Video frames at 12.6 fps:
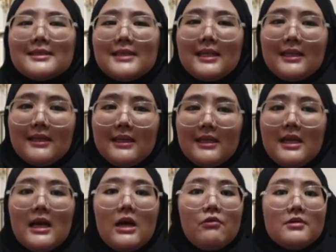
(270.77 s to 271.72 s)

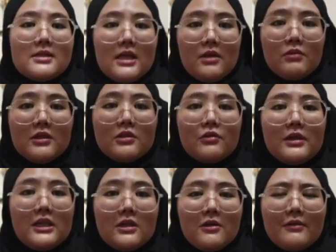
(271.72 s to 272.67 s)
Secondly, I was able to
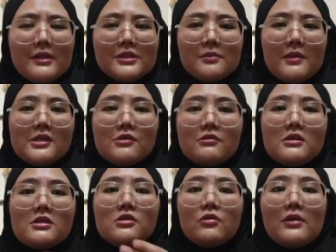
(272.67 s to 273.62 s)
encourage my
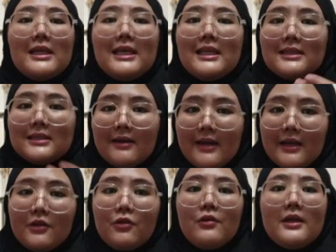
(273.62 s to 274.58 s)
students to
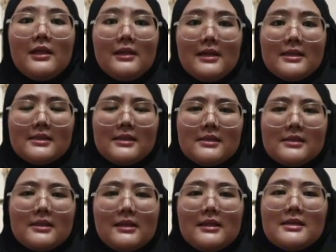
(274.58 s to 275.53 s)
interact during the
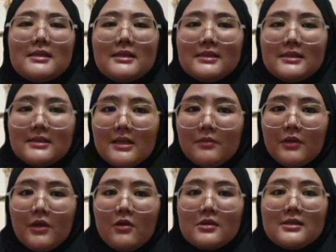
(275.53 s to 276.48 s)
lessons. This is said
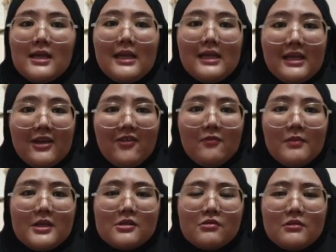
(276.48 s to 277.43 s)
because I gave
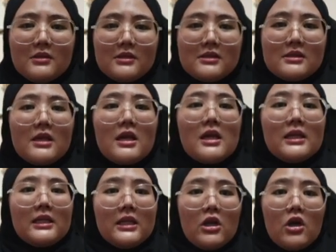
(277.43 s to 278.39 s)
my students
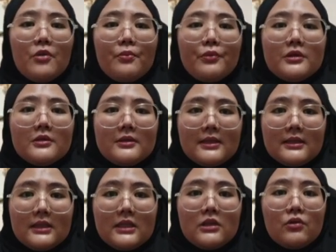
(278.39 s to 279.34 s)
the
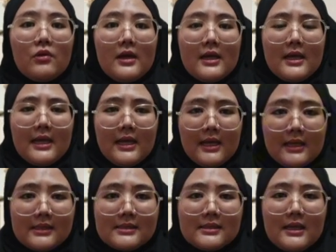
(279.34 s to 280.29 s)
opportunity to
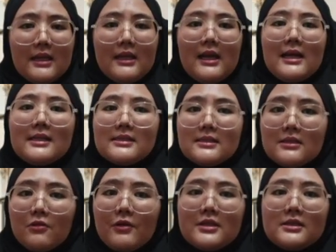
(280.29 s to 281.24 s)
ask and
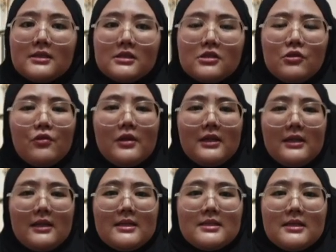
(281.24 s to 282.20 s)
answer questions during
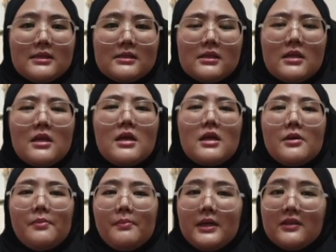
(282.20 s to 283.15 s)
the lessons.
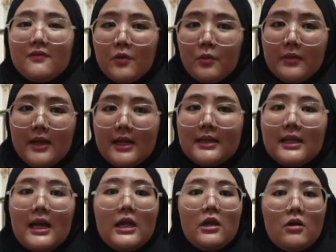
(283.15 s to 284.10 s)
Apart from that,
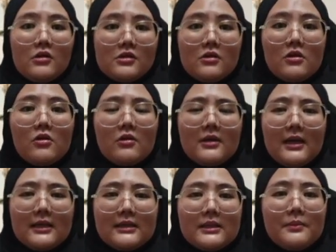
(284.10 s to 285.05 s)
I also
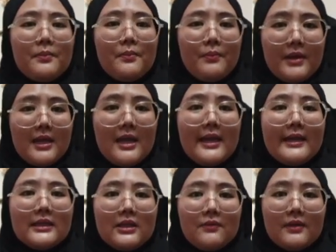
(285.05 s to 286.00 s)
conducted pair
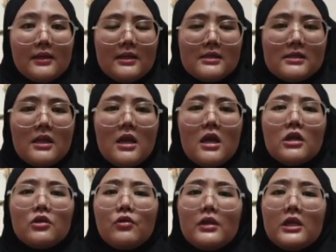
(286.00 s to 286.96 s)
activities
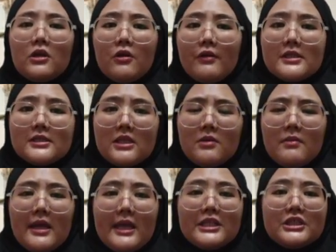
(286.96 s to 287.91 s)
to encourage
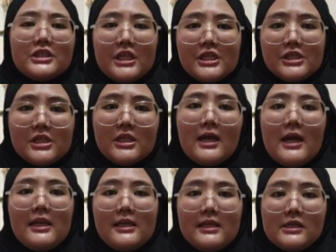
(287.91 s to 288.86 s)
them exchanging
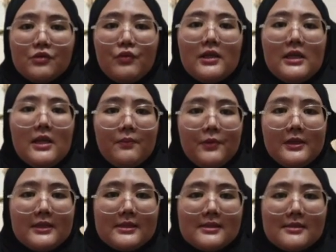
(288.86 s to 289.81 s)
ideas with their
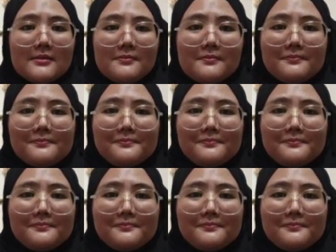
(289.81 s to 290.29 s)
peers.